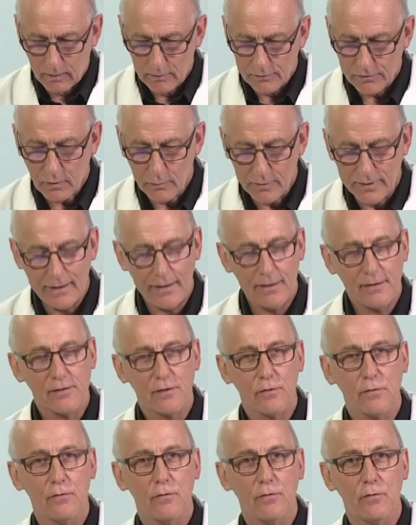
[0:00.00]
So we need
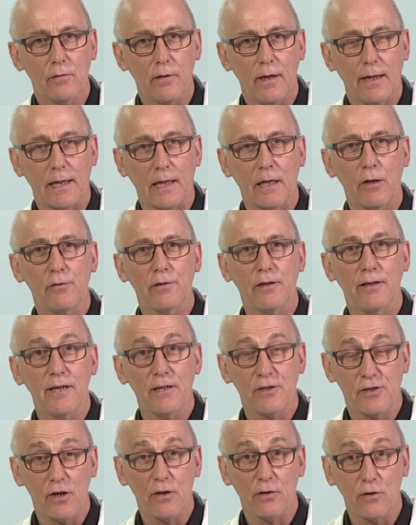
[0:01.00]
to include an
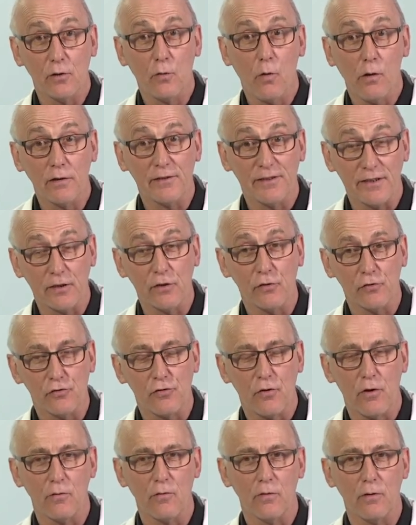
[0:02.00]
internal quality
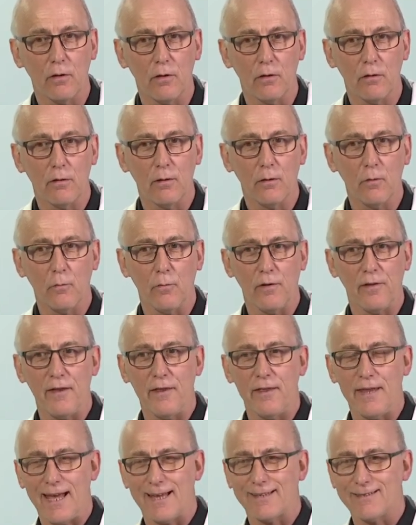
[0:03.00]
control
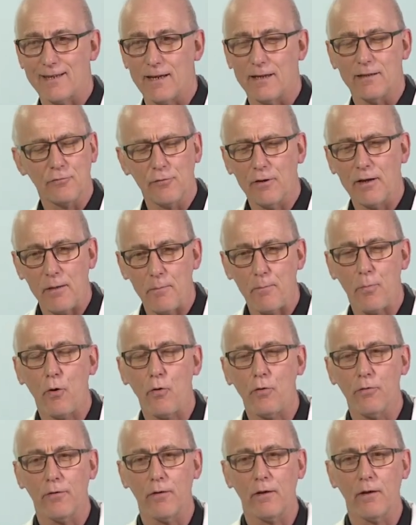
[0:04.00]
within the assay. It's really
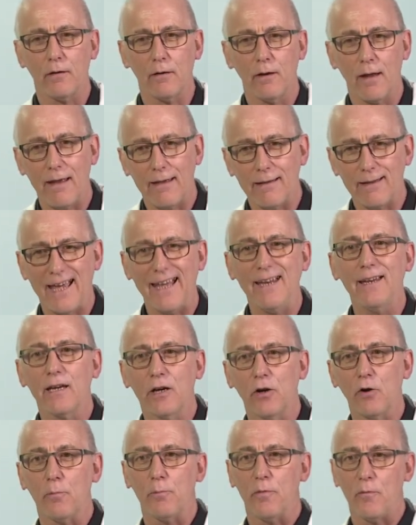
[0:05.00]
important that any
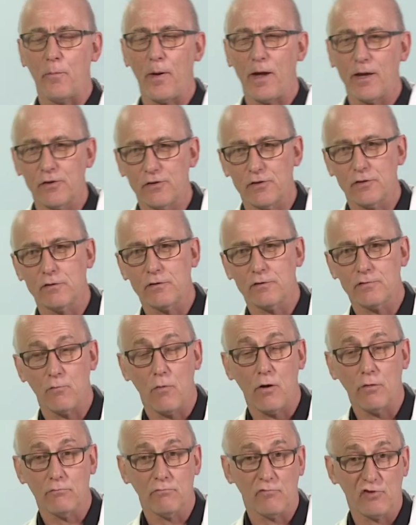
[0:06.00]
group of patients,
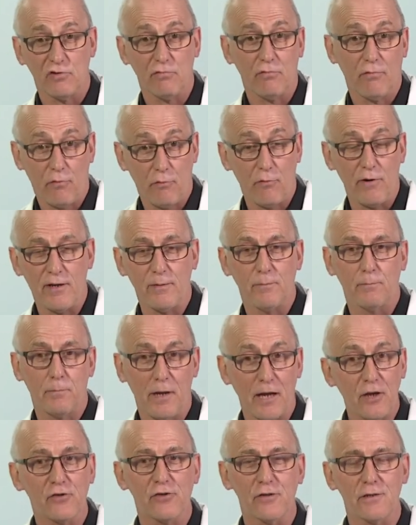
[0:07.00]
1, 2, 3
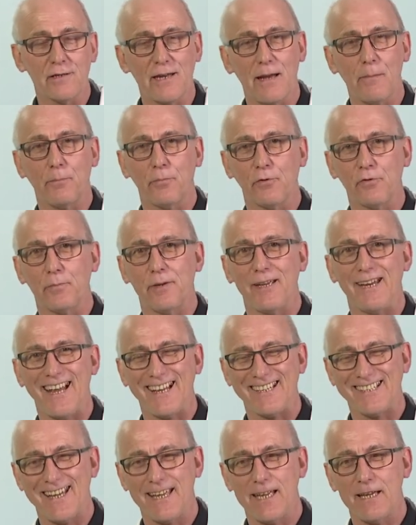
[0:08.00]
patient samples being
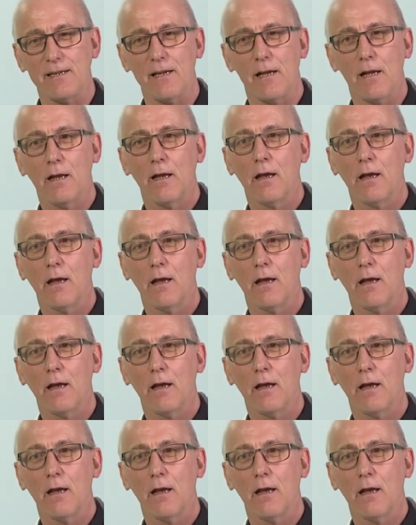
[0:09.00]
assayed,